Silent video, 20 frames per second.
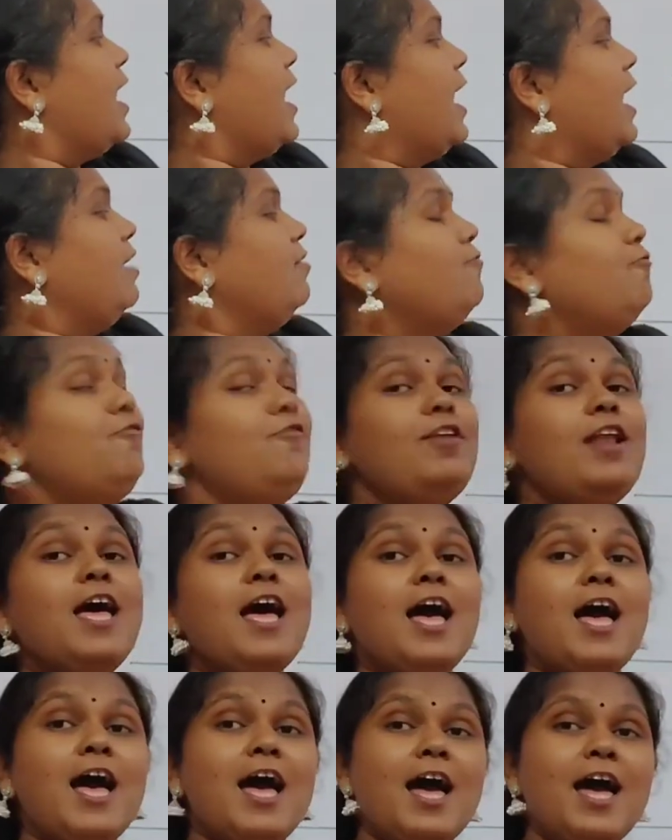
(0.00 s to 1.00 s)
And
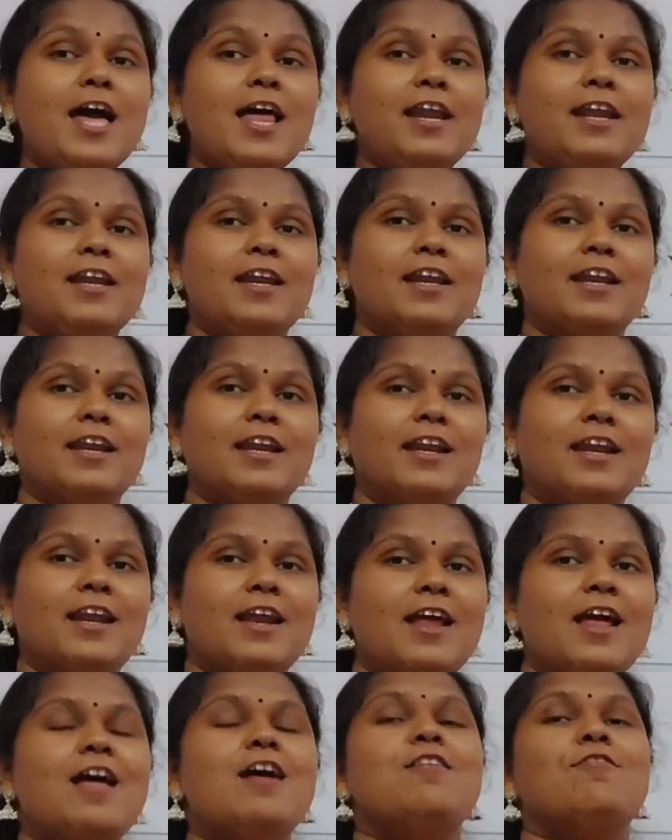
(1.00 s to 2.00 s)
flower.
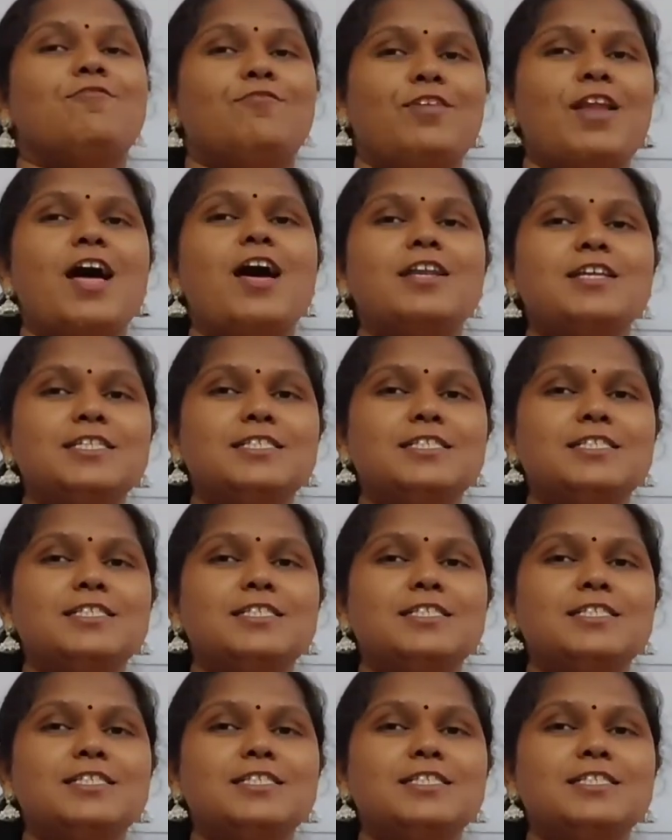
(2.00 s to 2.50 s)
Flower